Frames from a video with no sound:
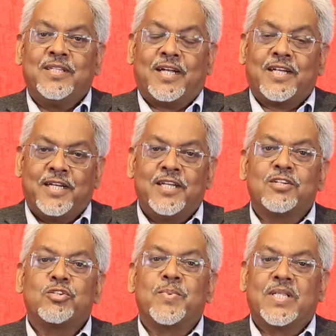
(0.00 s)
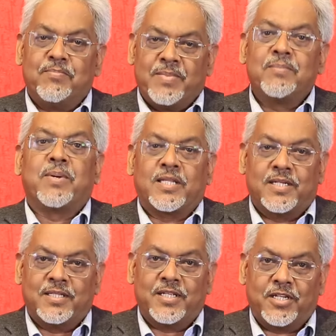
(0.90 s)
that India should be the big
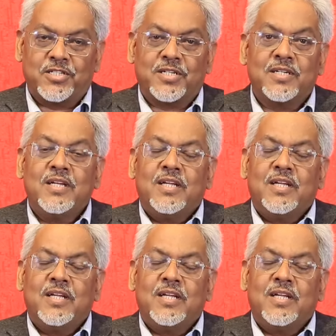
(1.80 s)
brother in the region.